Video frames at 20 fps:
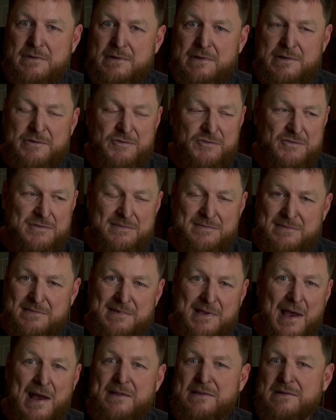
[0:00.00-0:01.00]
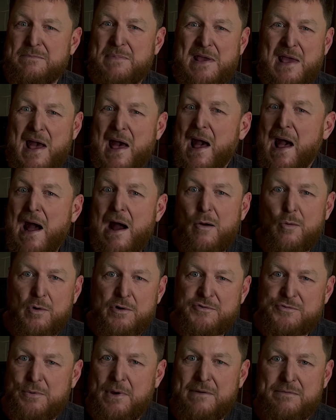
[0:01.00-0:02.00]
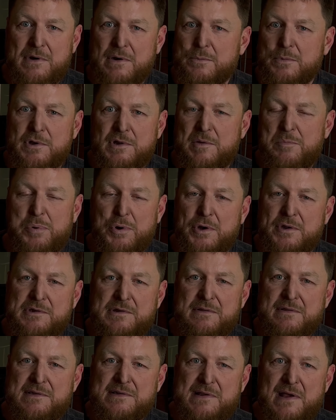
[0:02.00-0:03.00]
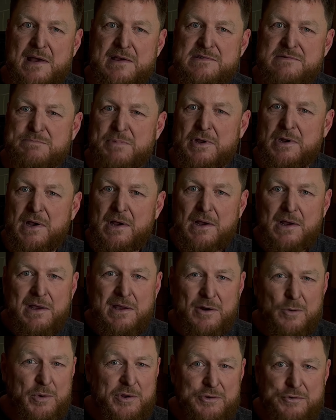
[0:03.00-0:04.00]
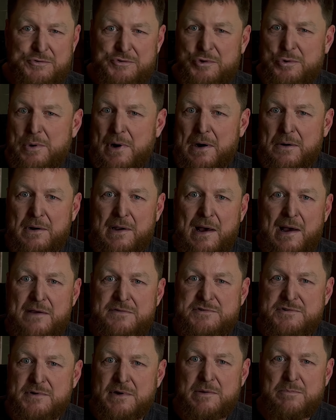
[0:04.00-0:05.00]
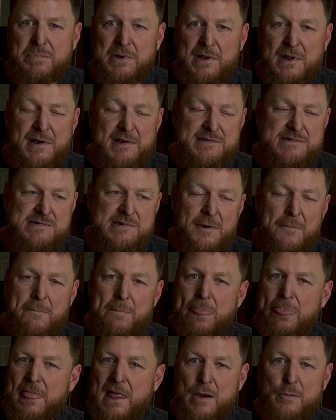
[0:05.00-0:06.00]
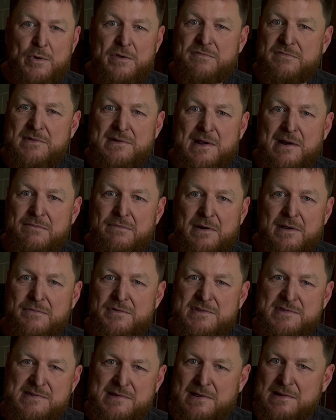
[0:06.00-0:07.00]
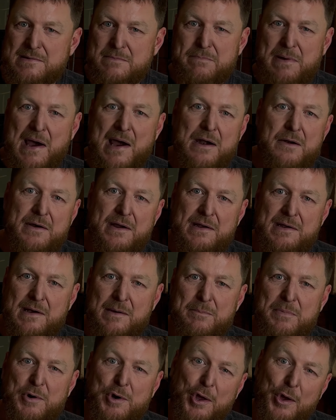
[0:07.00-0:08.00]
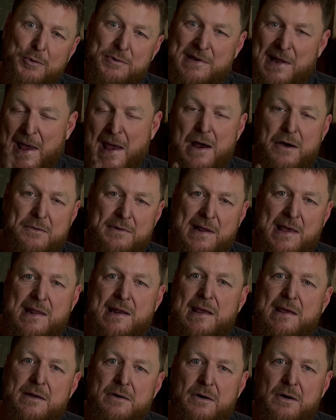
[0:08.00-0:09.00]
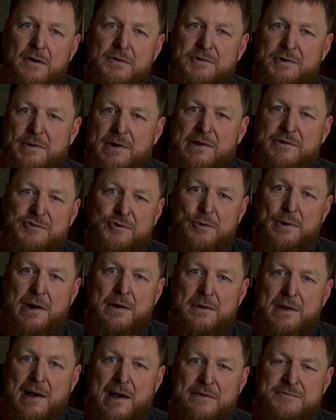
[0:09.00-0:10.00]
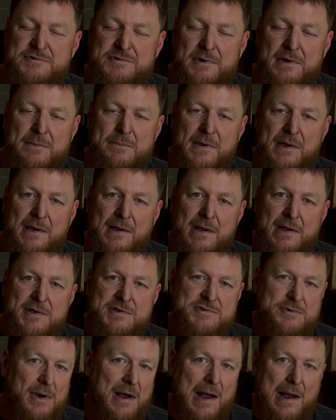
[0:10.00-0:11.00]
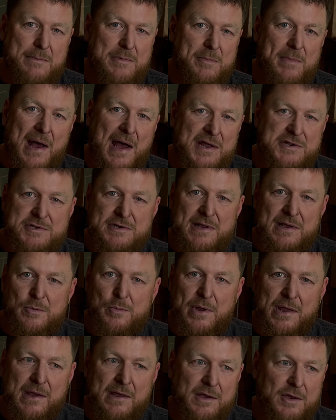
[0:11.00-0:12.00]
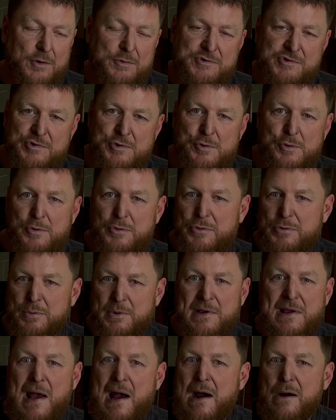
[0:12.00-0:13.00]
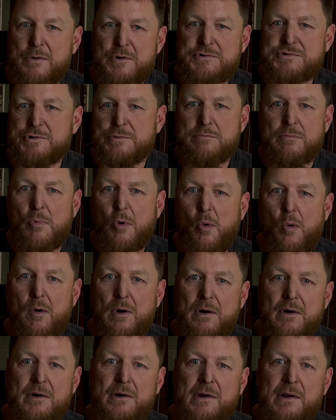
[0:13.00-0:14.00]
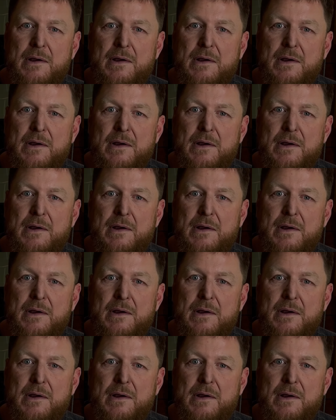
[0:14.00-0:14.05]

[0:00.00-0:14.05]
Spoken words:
has got to be hours. We haven't really put it to the test, but you know, we do a 2-hour live stream plus, and we've never even seen the battery number go down any at all during a 2-hour live stream. So I'm imagining we can go 2-3 hours or more